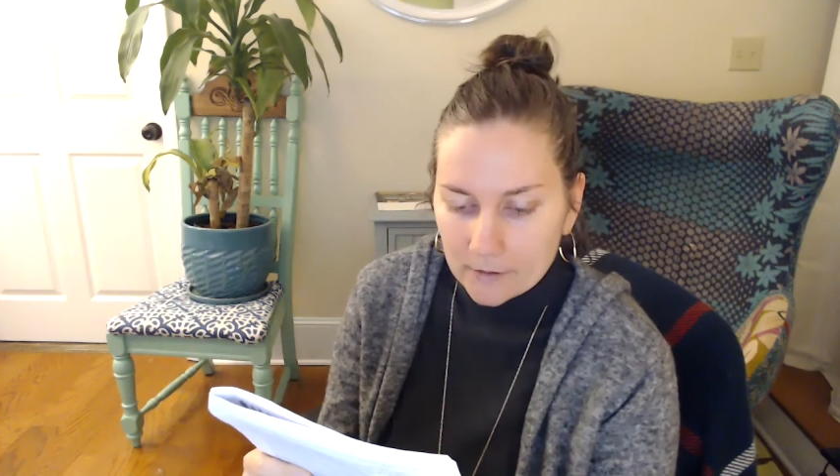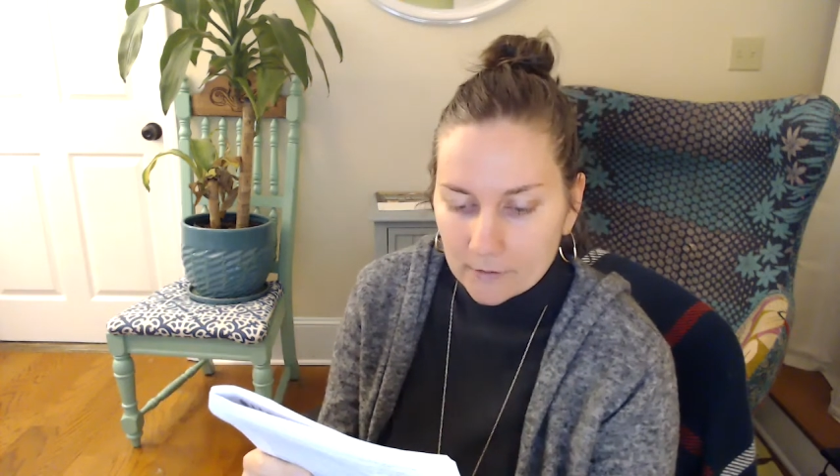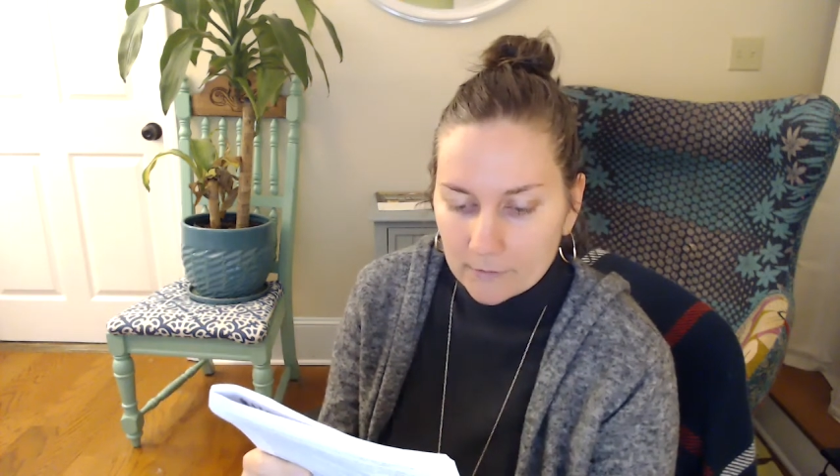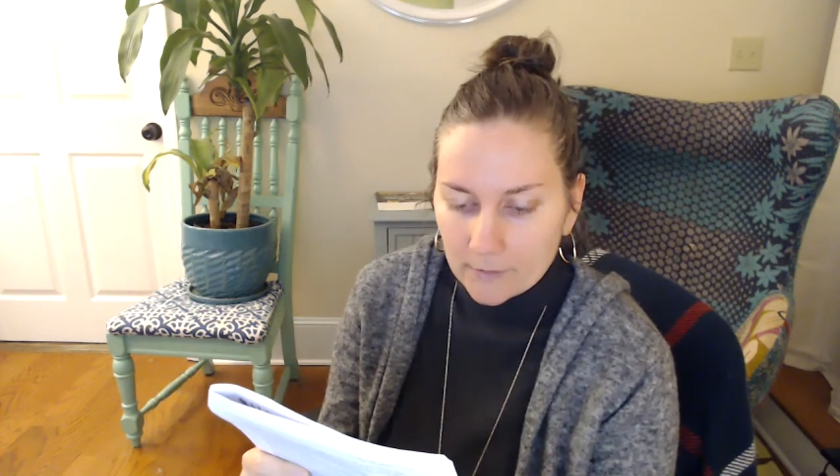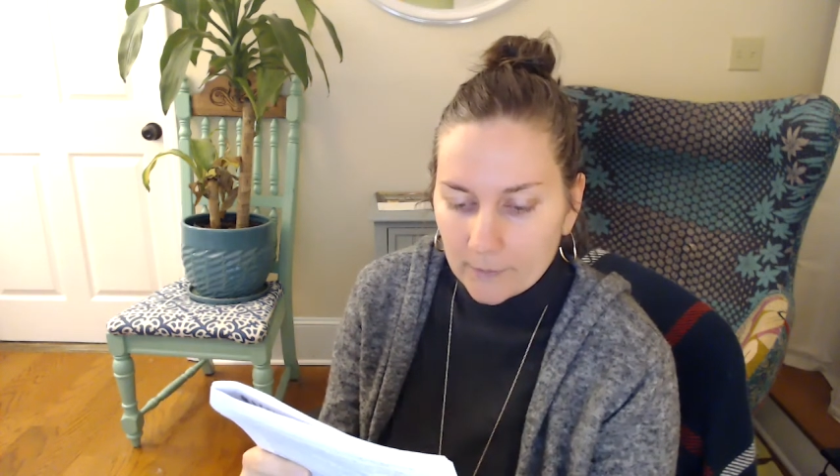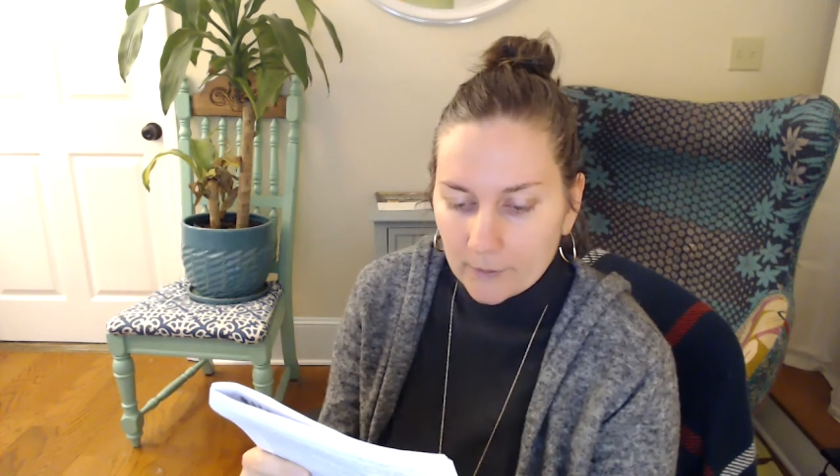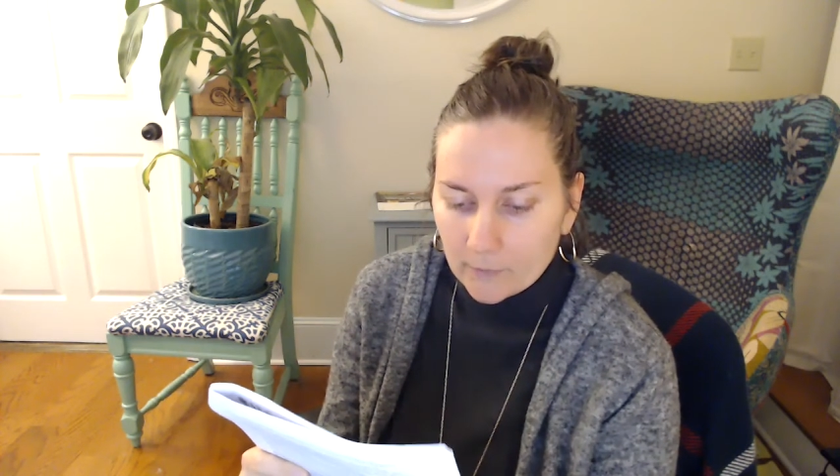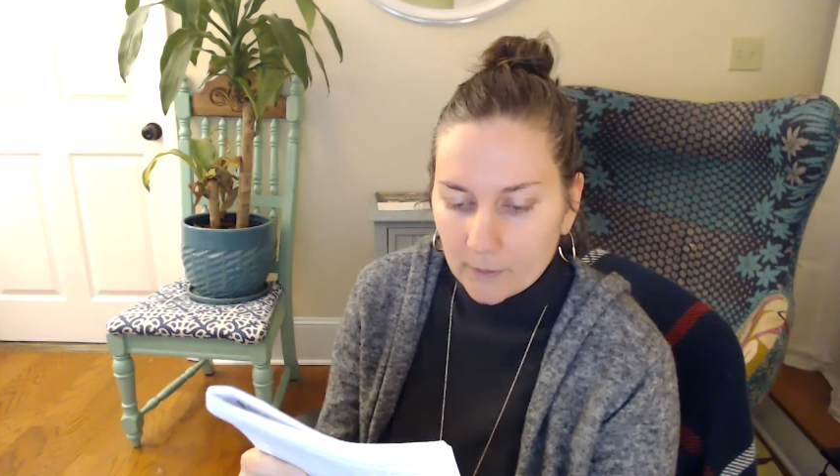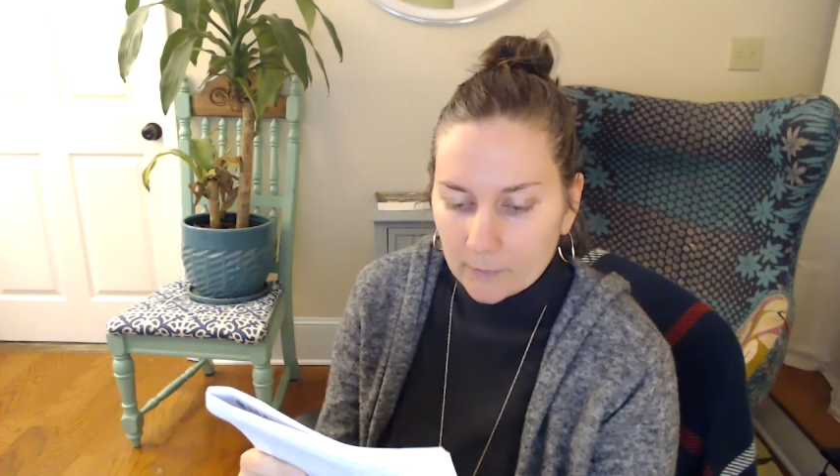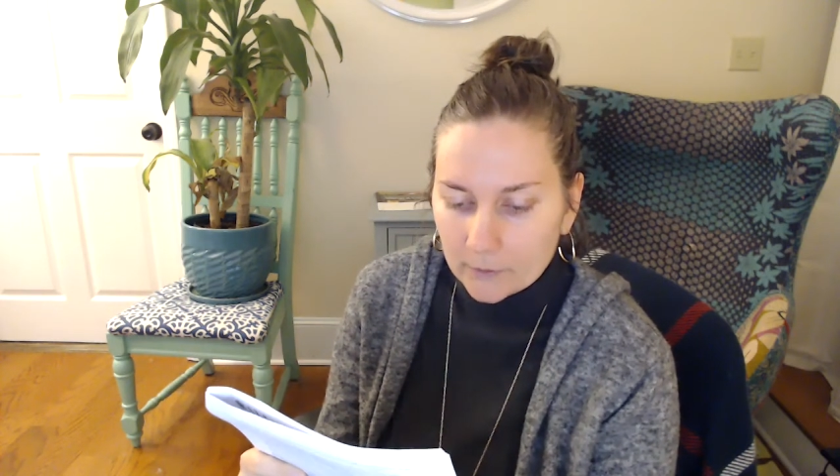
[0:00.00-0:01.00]

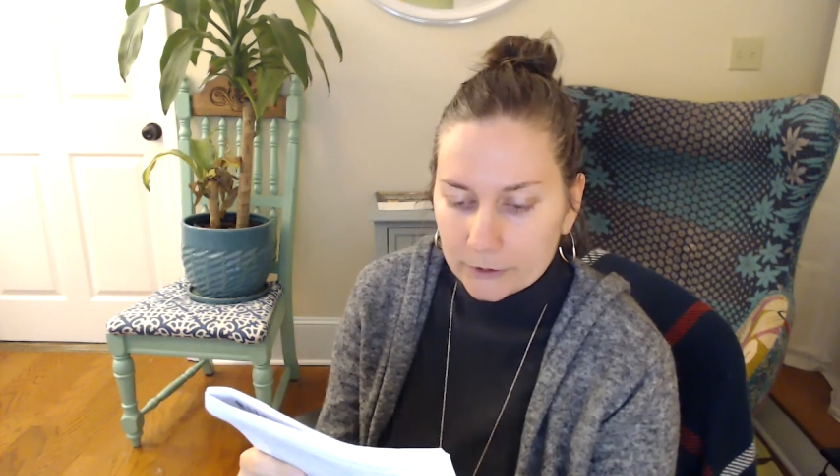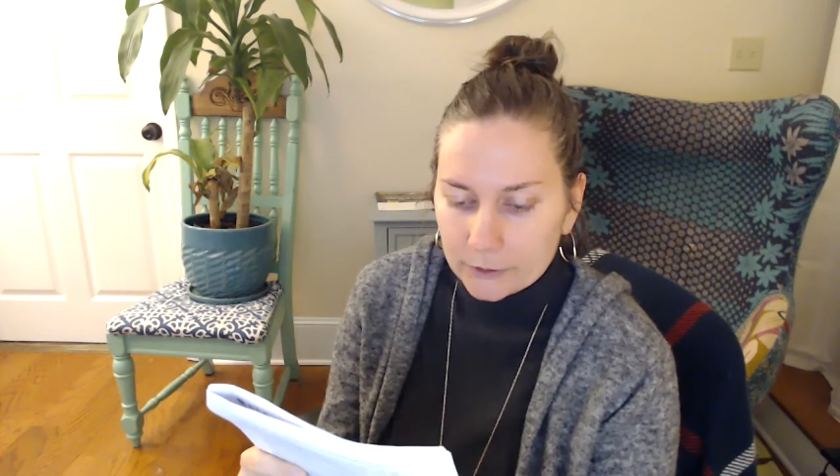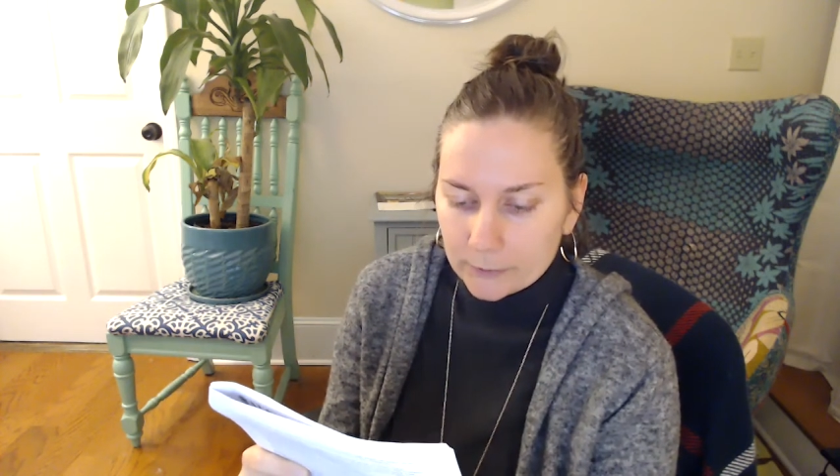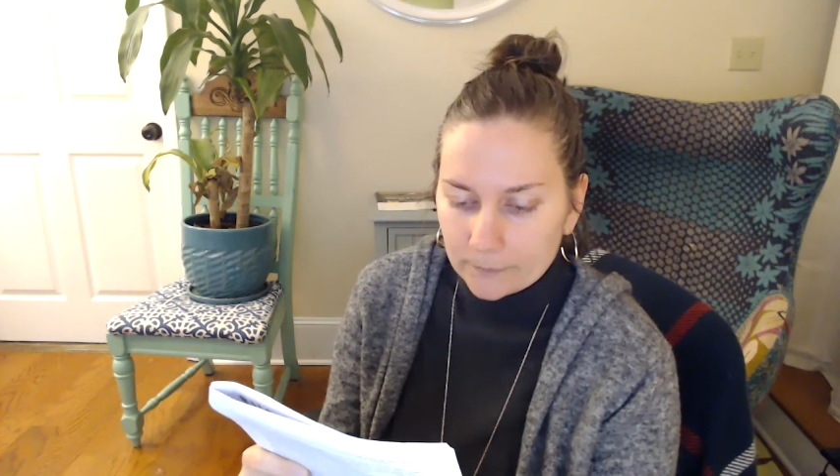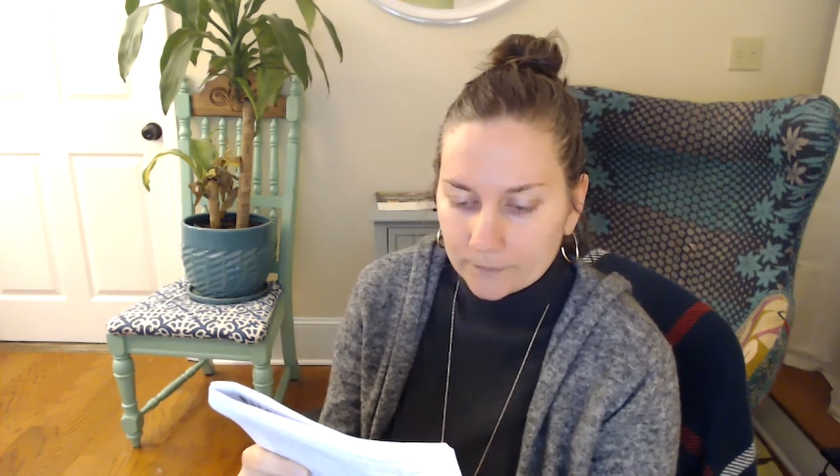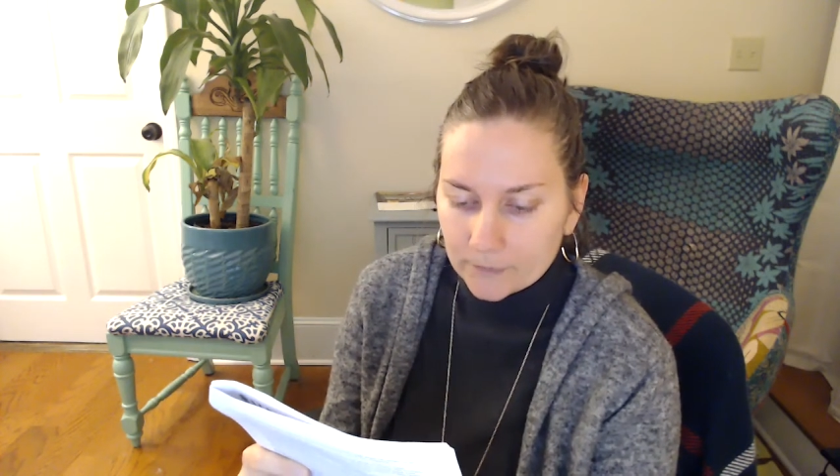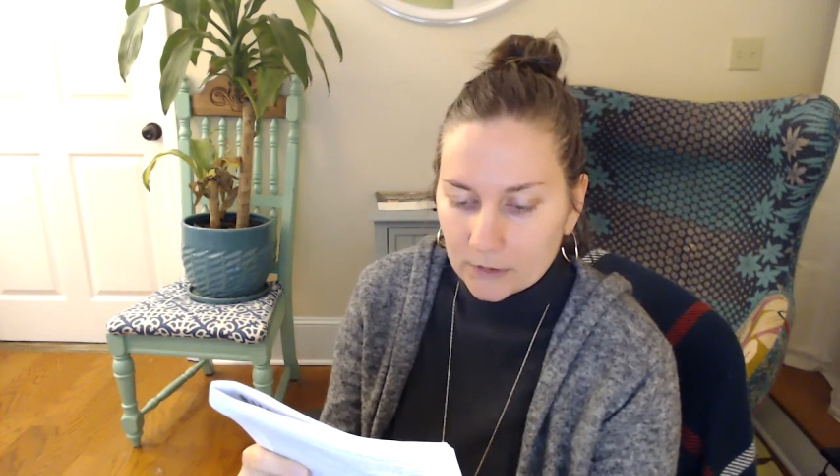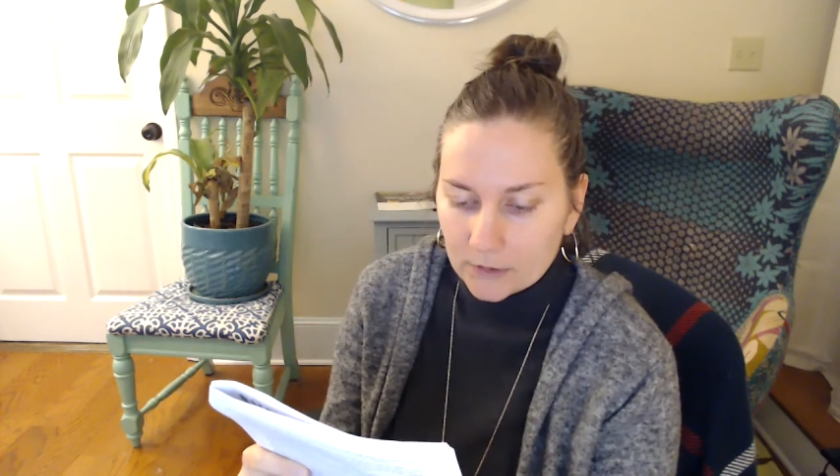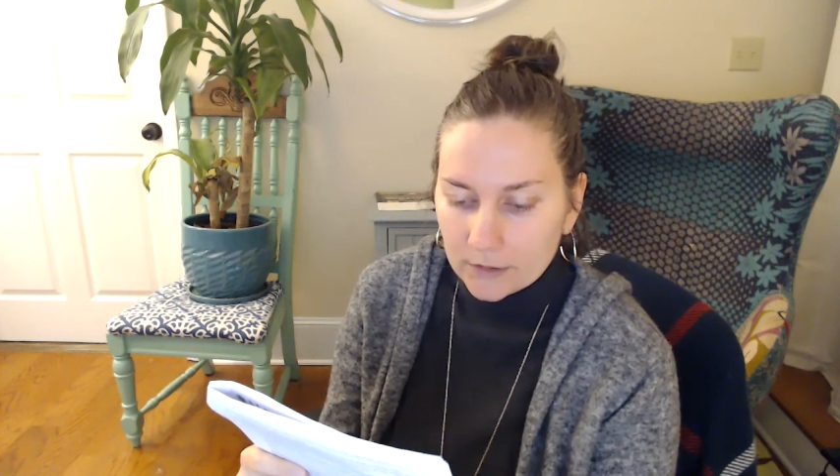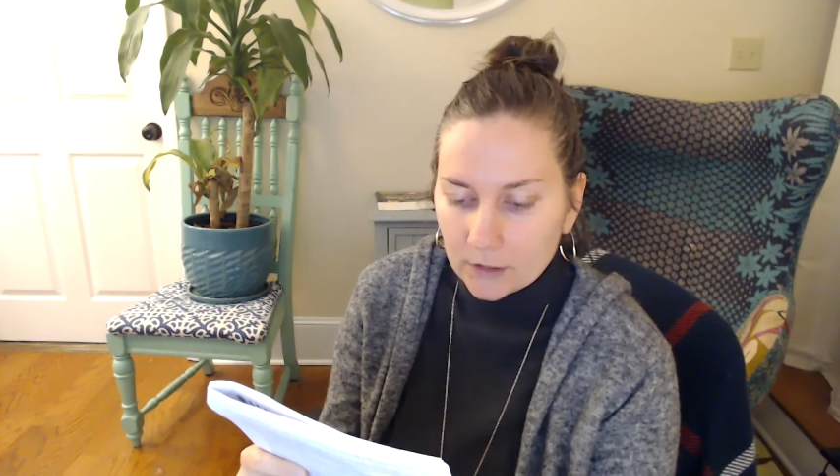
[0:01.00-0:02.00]
3.1.2.
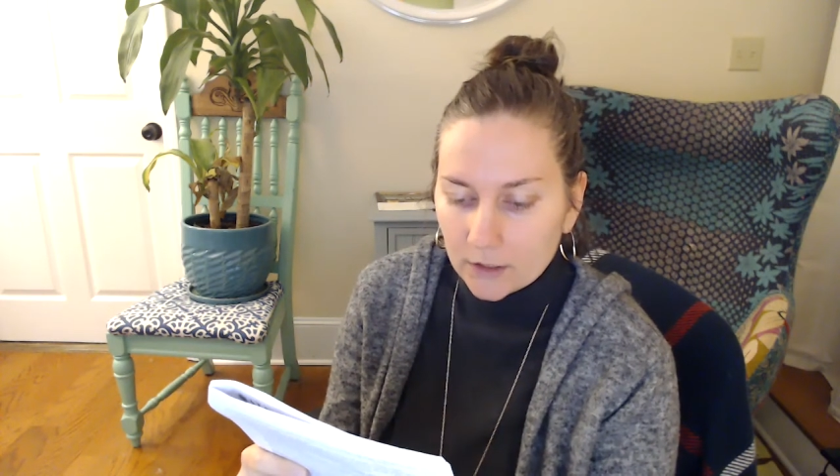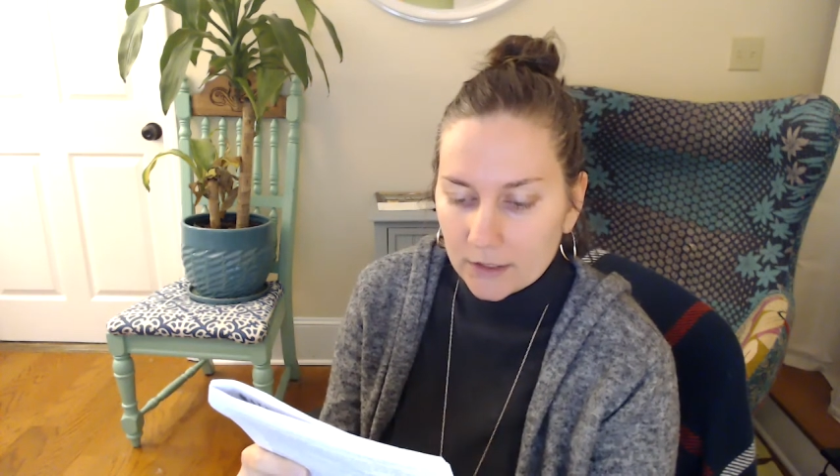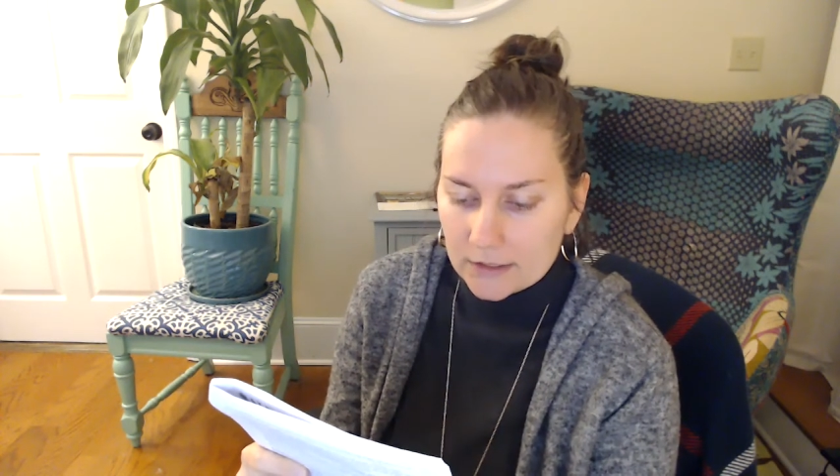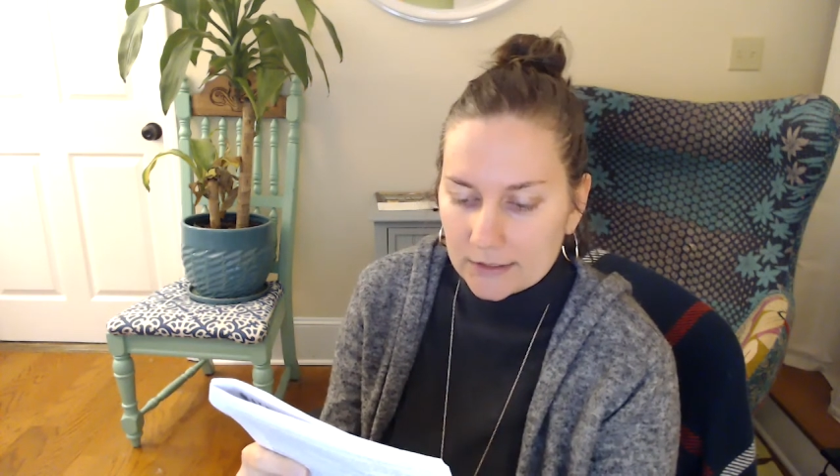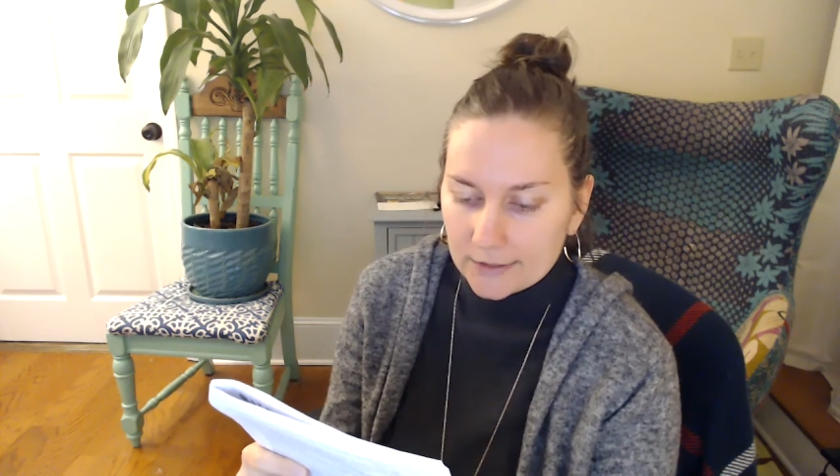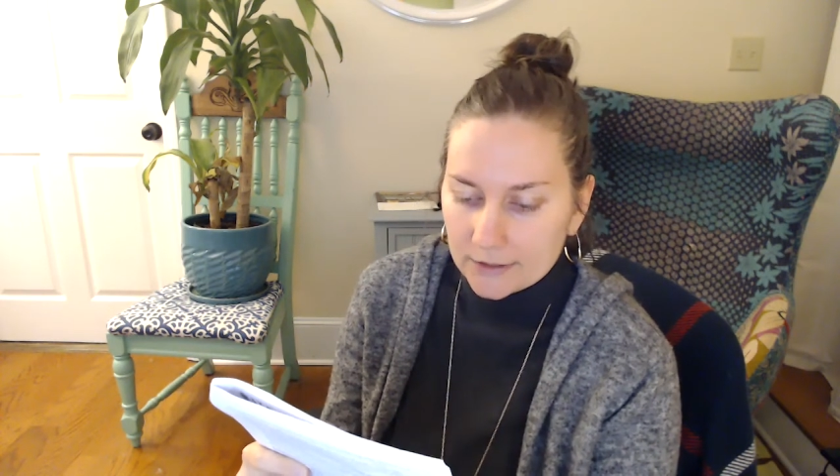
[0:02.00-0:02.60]
The architect